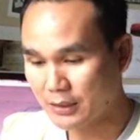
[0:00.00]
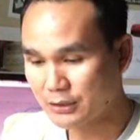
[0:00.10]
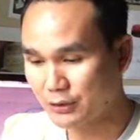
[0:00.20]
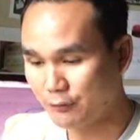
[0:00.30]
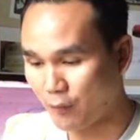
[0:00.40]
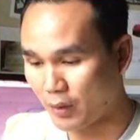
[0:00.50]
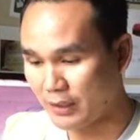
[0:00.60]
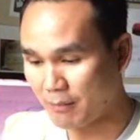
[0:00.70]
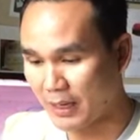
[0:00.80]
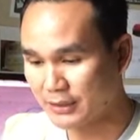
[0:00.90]
240
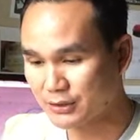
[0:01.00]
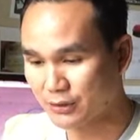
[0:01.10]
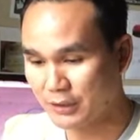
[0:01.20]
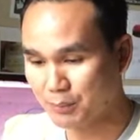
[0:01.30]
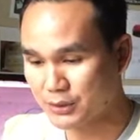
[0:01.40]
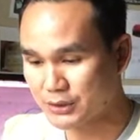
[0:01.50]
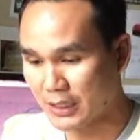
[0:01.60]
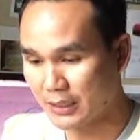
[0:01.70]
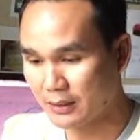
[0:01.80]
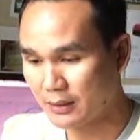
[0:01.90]
minus
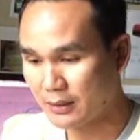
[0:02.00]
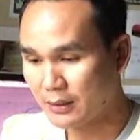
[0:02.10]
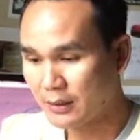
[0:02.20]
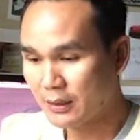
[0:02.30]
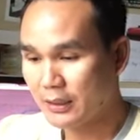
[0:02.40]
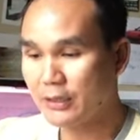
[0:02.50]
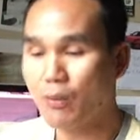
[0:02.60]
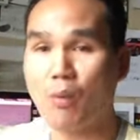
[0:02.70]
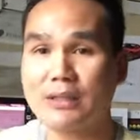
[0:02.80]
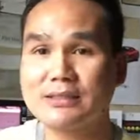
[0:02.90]
30% equal
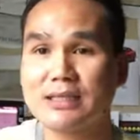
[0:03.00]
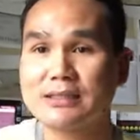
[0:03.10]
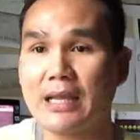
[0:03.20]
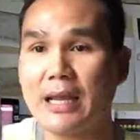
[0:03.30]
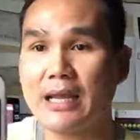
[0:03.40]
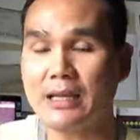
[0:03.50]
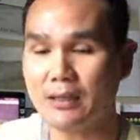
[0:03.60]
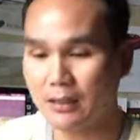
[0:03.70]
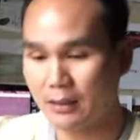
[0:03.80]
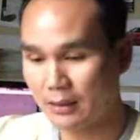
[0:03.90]
168
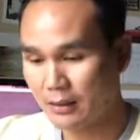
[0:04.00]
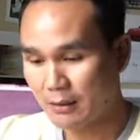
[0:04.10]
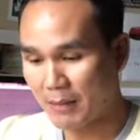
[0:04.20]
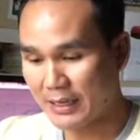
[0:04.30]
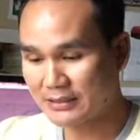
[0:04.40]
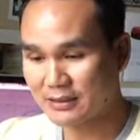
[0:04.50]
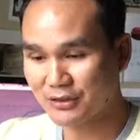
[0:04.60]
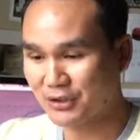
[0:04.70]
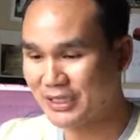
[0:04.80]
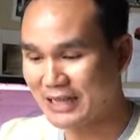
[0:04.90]
minus the
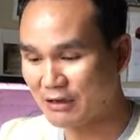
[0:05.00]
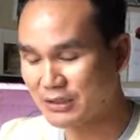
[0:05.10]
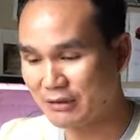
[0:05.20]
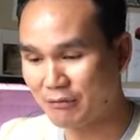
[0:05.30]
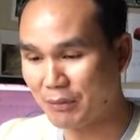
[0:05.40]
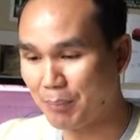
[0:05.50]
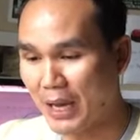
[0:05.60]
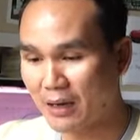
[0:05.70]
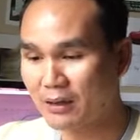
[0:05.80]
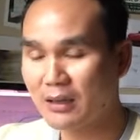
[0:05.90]
30,000 in
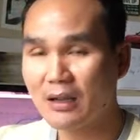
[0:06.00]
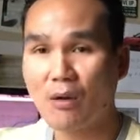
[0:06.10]
repair.